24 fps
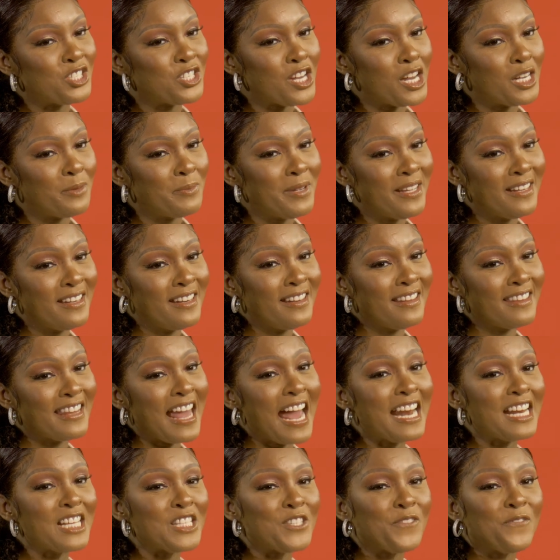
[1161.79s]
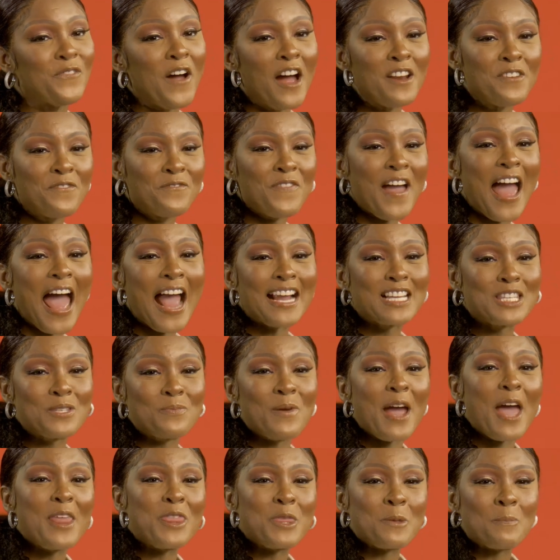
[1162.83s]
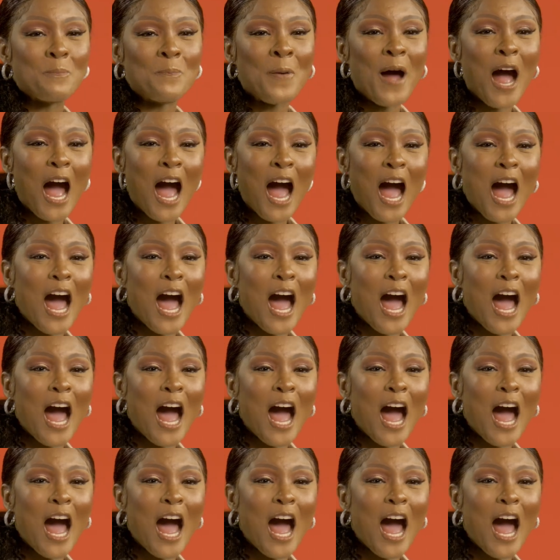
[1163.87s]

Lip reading: and gentlemen, that is Fun Facts with Pulse!